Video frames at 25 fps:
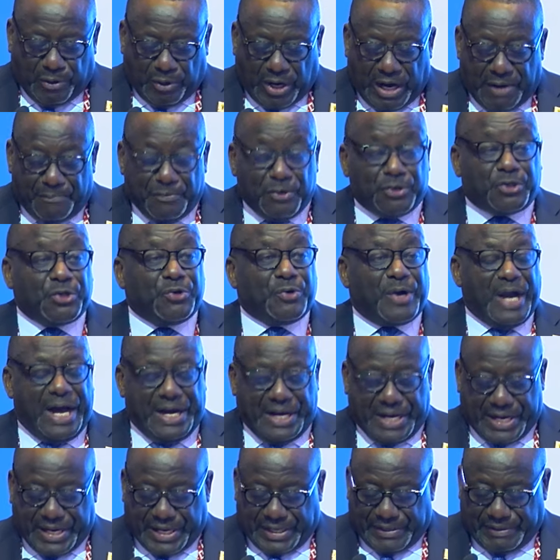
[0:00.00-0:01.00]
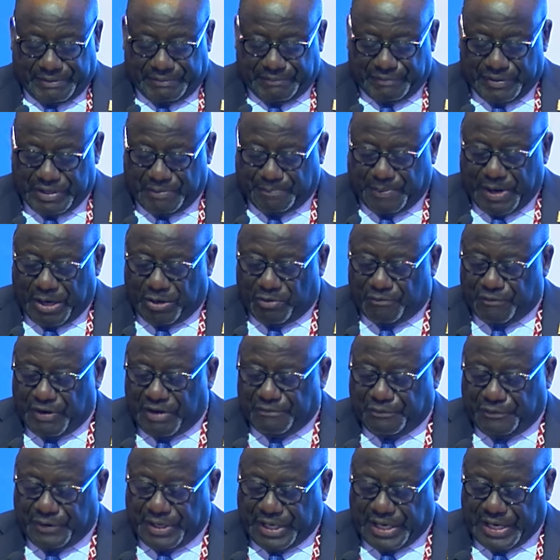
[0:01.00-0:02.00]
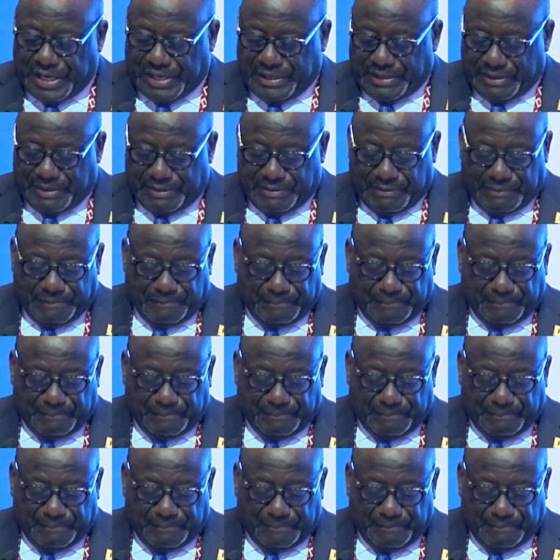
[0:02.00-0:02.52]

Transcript: welcome you to Uganda, the Pearl of Africa,